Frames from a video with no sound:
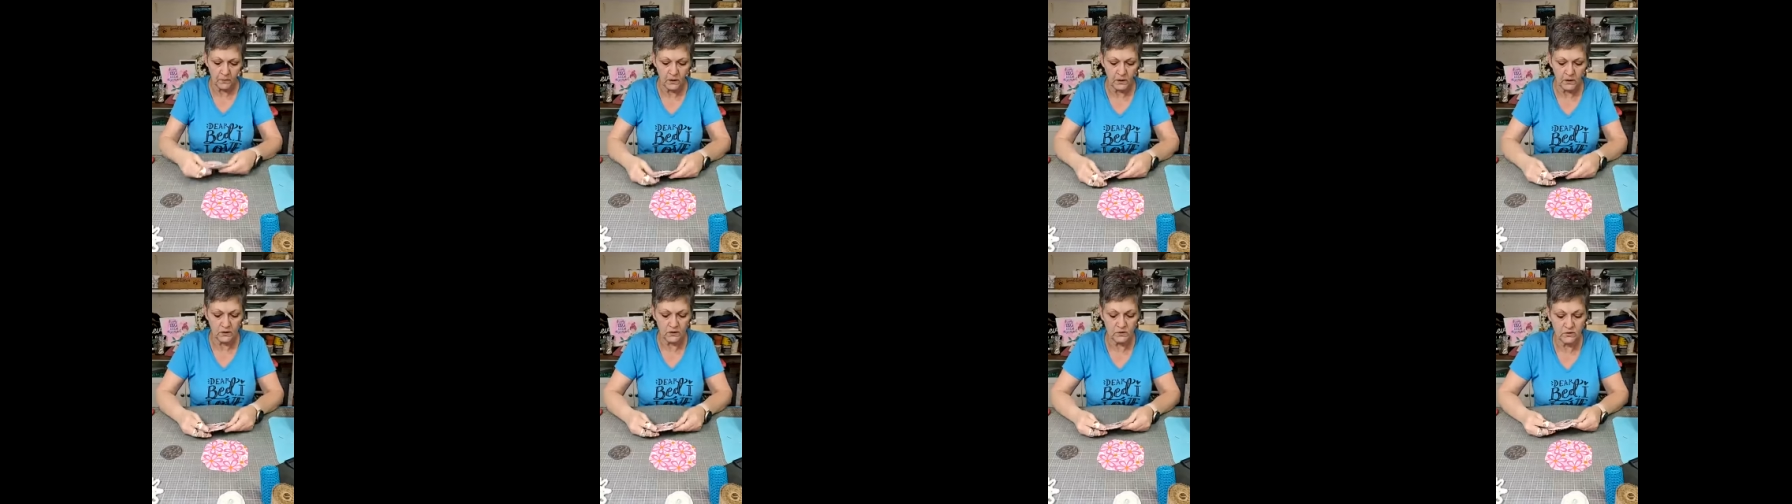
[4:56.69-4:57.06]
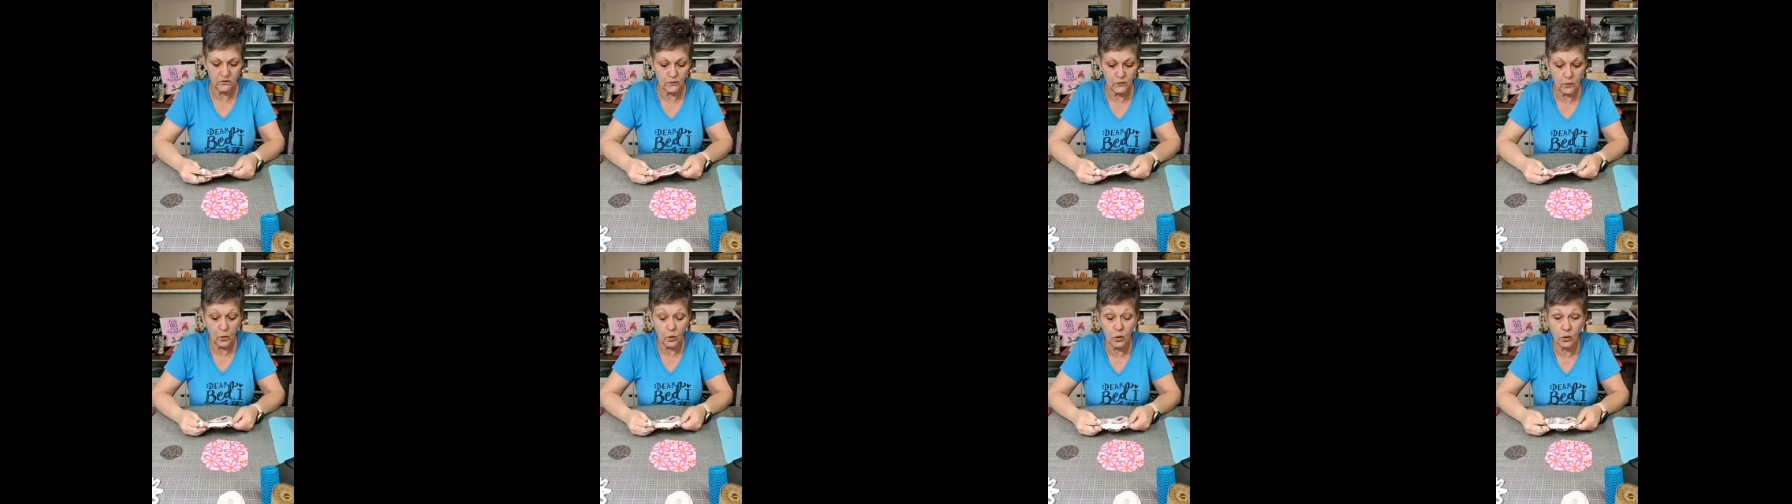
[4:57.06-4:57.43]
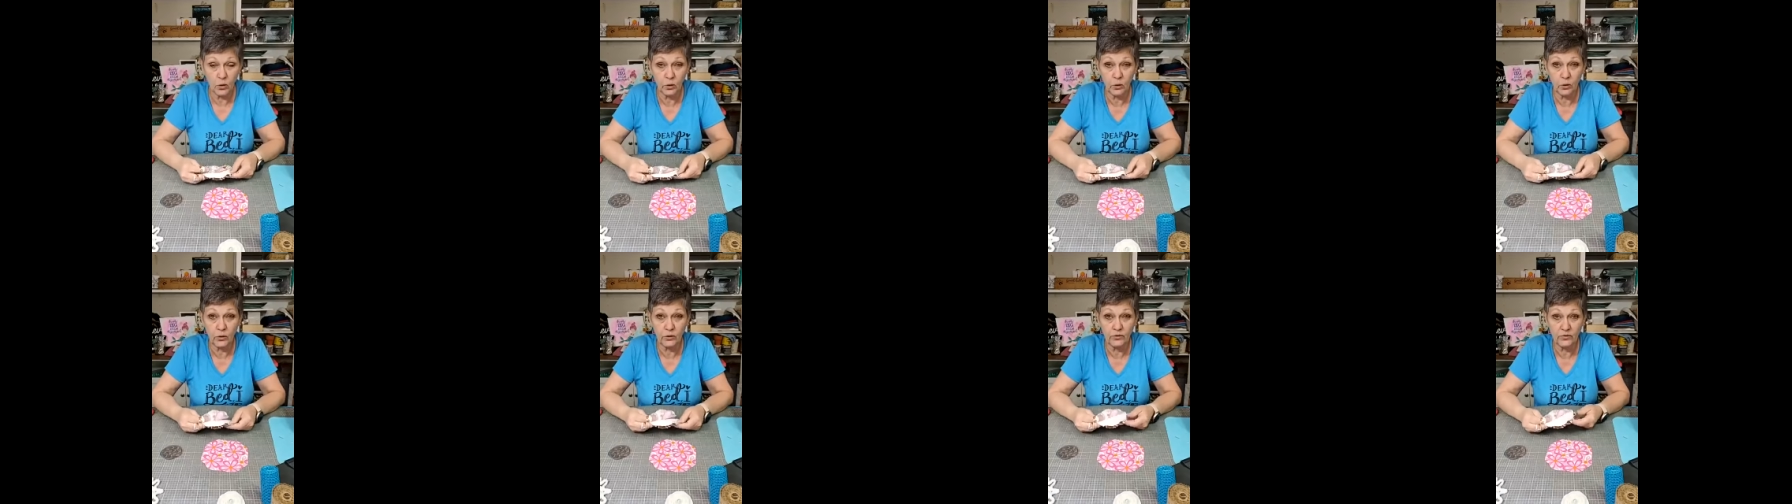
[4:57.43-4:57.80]
is
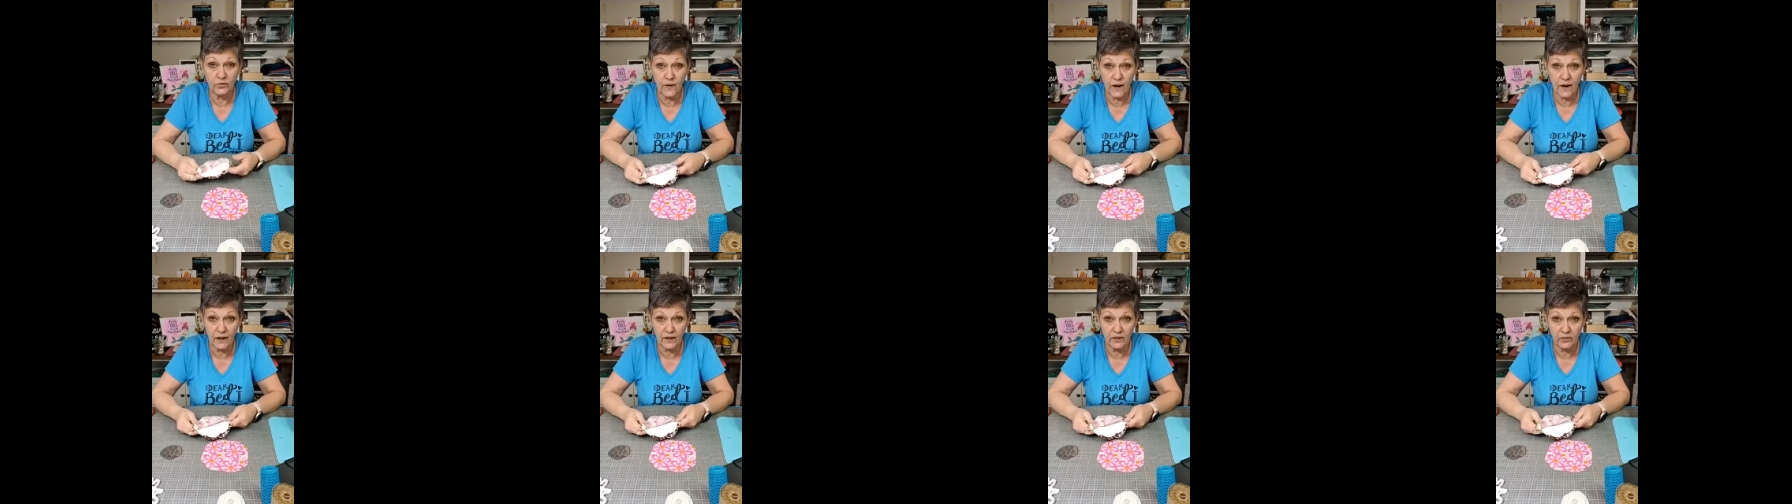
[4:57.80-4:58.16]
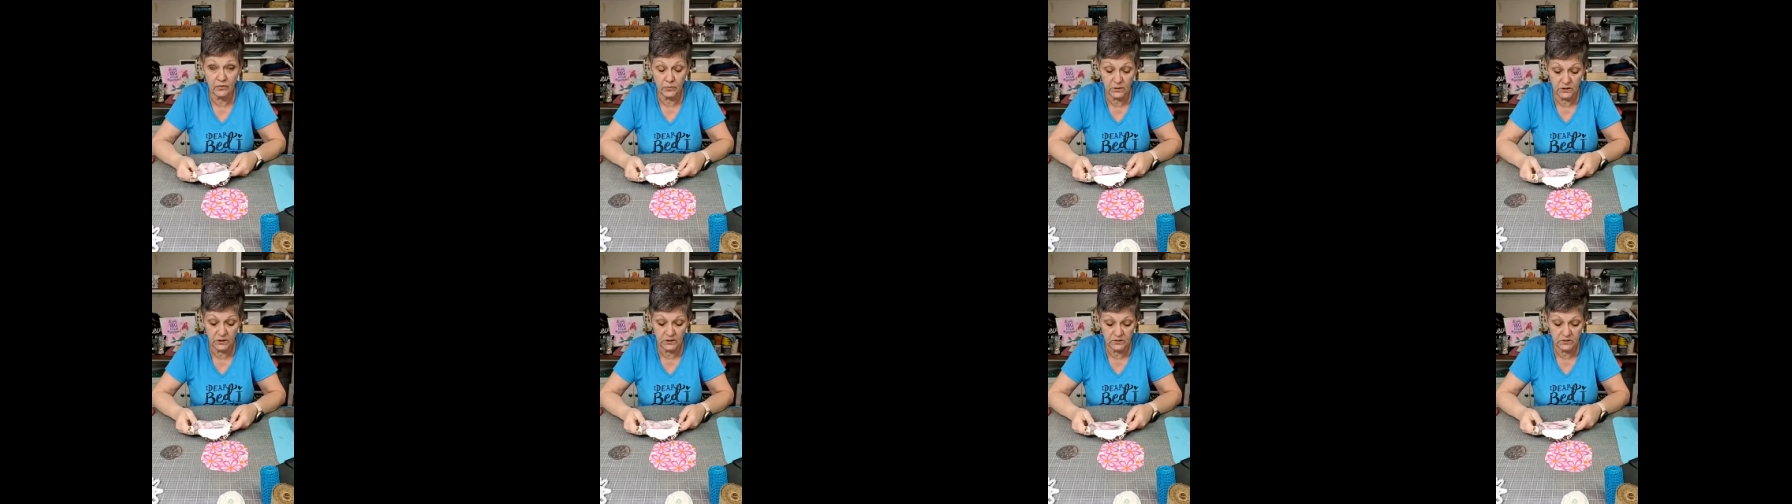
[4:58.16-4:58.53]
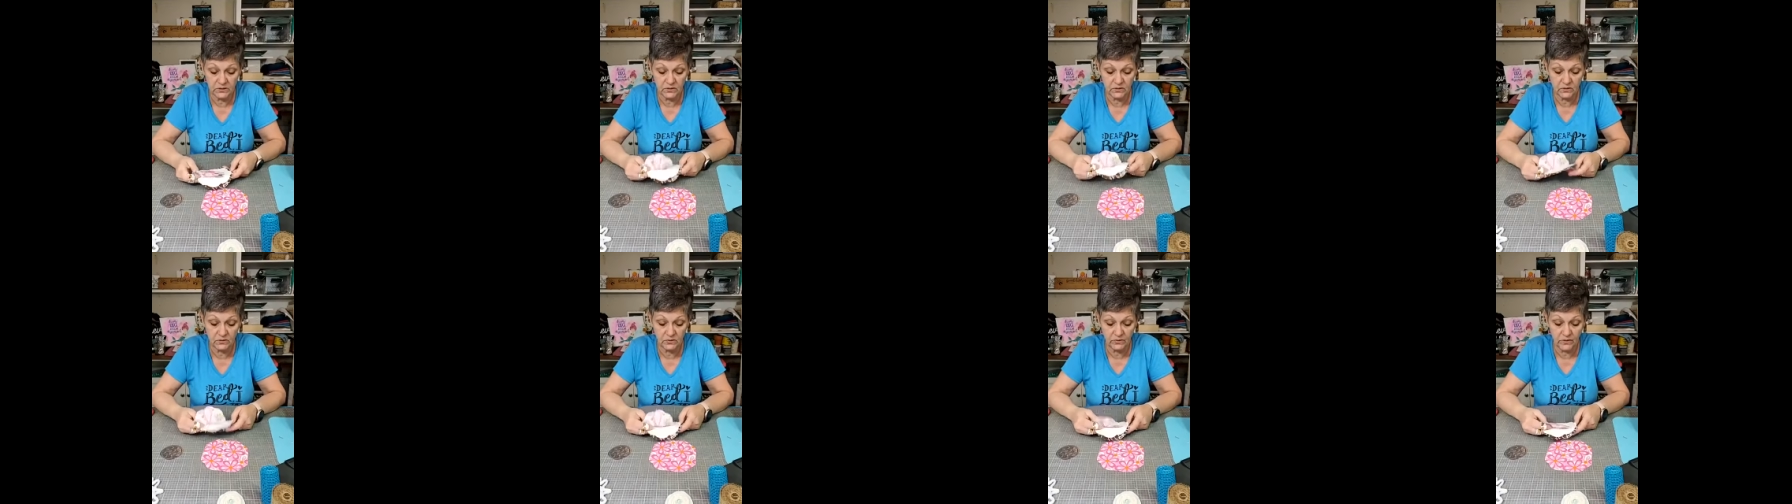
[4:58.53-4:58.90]
4 or 5
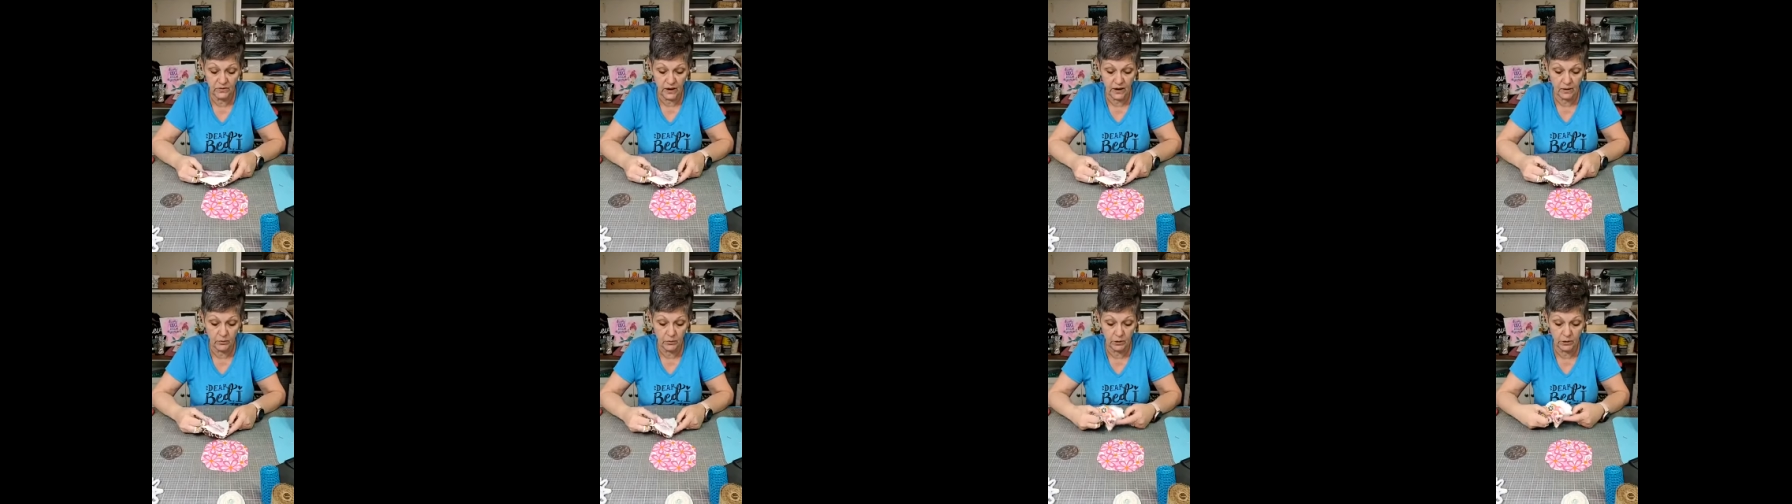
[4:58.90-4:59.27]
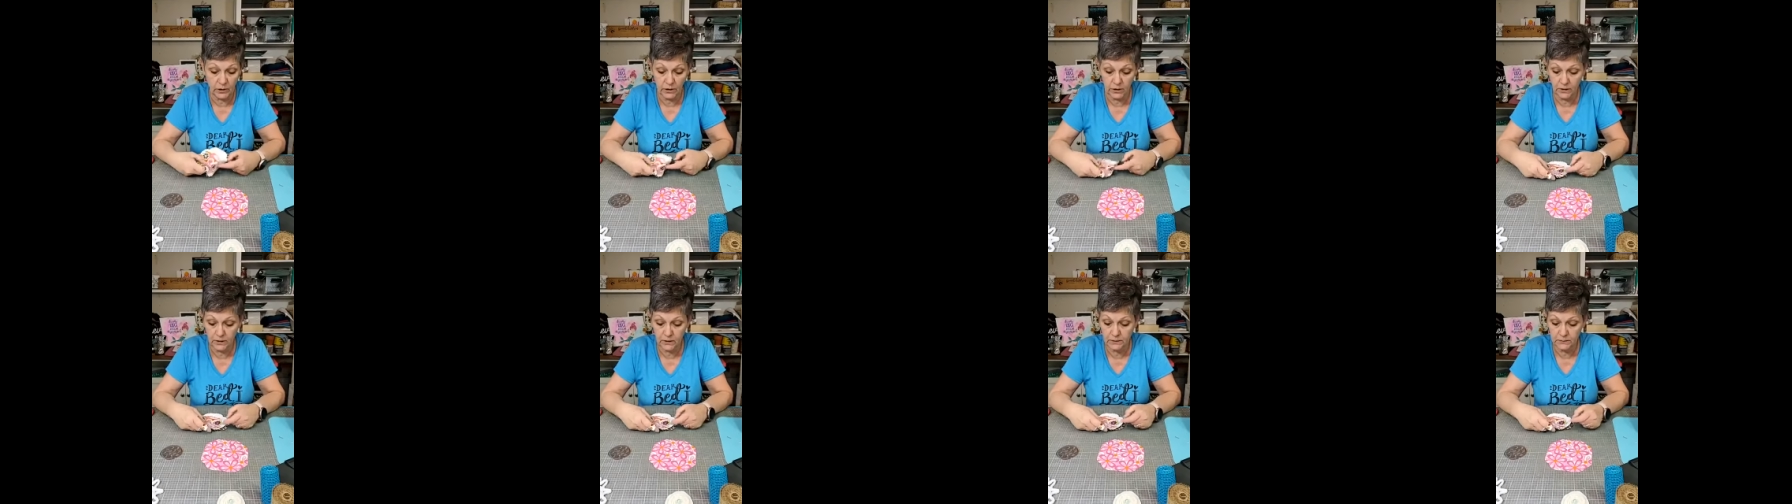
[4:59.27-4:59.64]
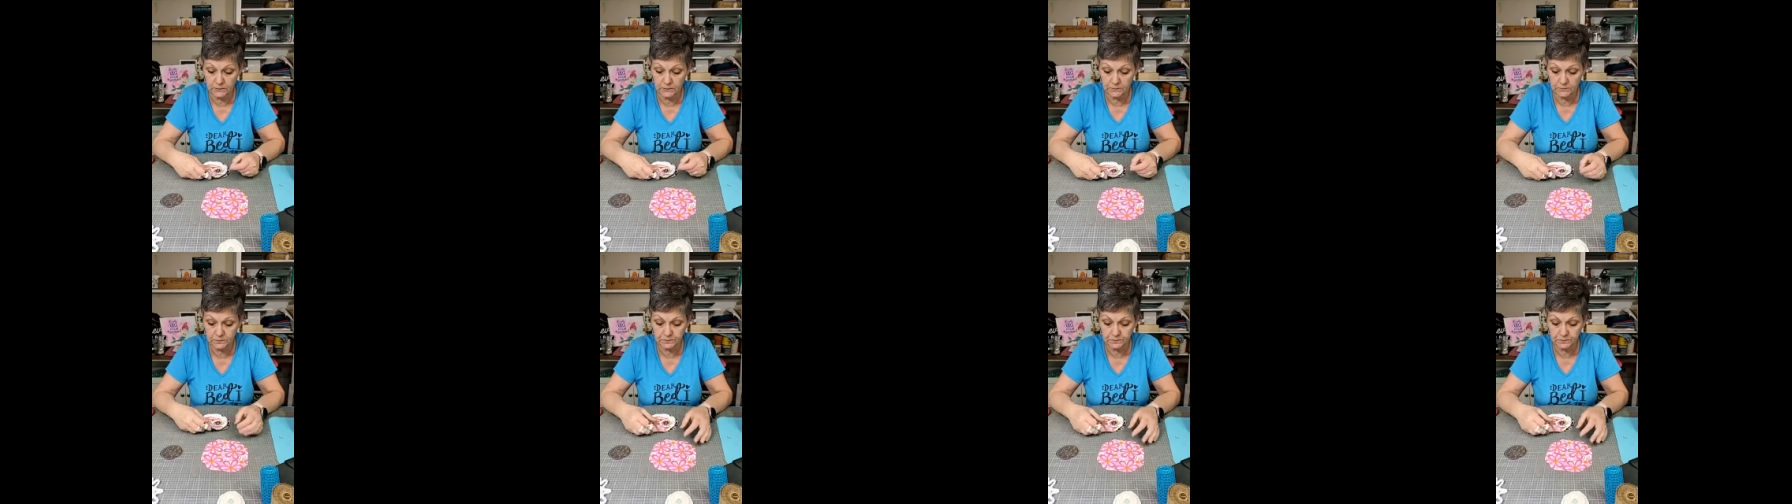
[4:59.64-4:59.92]
pieces of fabric,